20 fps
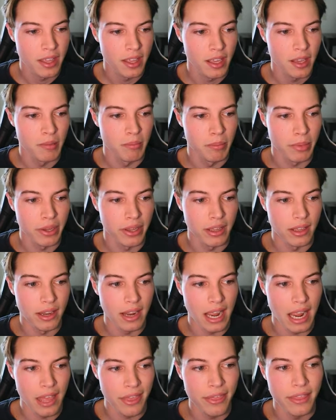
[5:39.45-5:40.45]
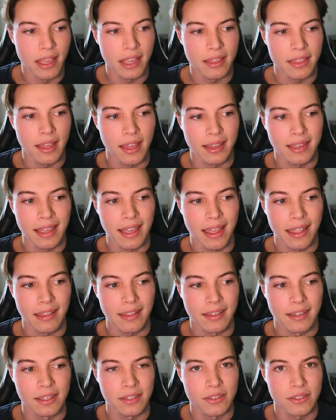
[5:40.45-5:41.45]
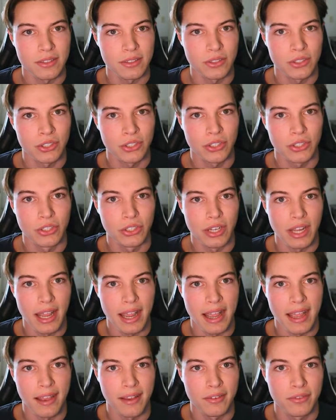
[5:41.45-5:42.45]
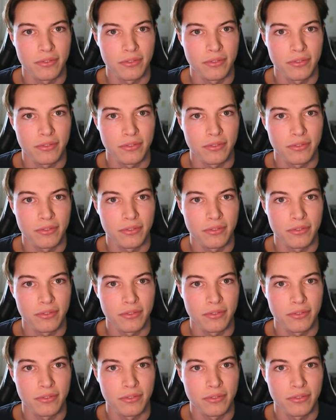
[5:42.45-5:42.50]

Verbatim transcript: But I think that Kali Linux should have